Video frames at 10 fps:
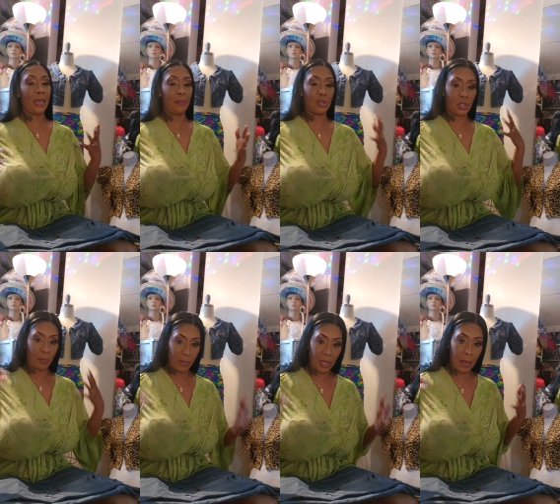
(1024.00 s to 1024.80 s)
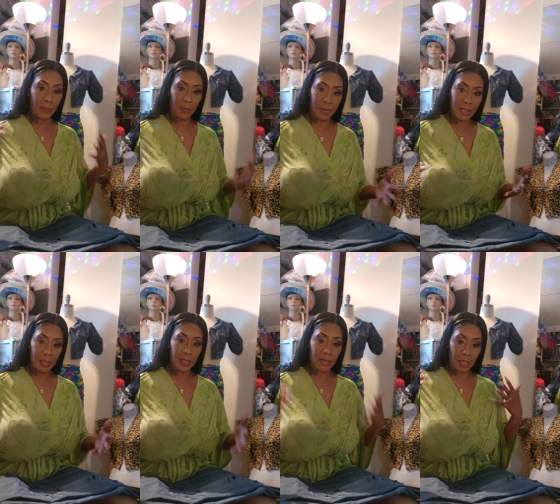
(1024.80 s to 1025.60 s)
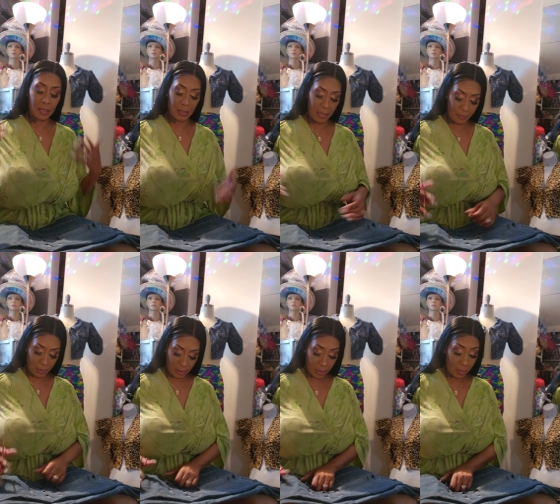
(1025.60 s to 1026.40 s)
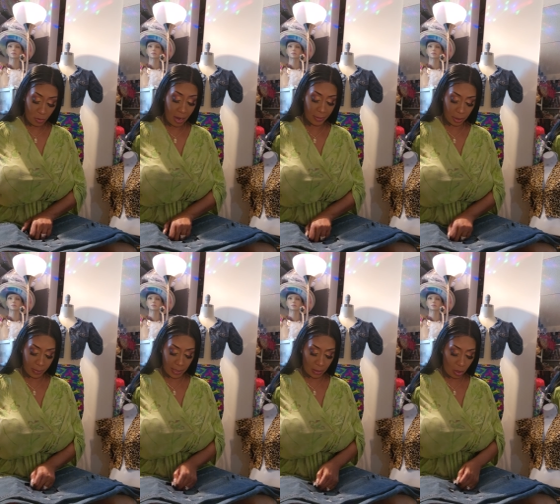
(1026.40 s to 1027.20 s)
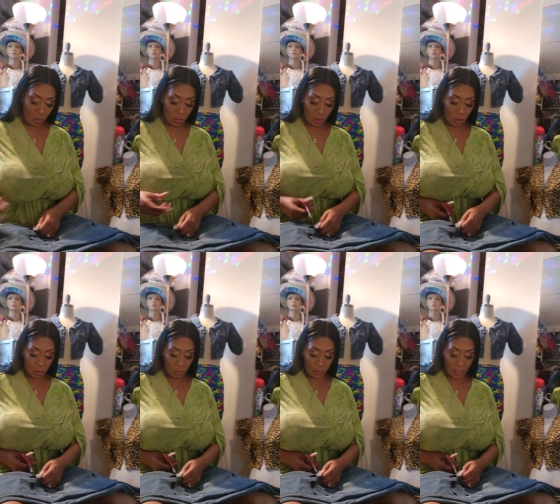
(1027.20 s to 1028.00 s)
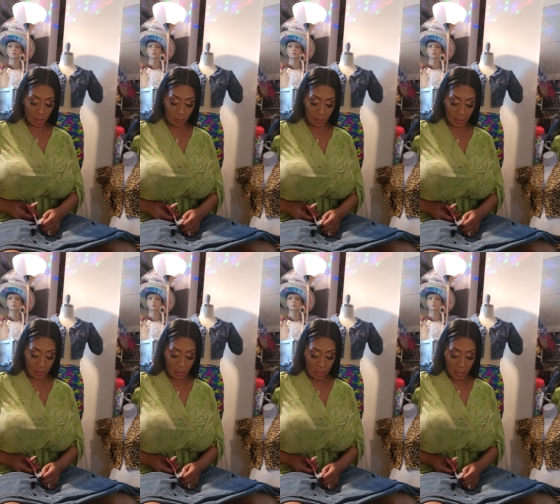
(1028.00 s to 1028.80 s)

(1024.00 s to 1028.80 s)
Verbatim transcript: able to pick up the pieces, accept it, and you have to be able to go in your own direction. But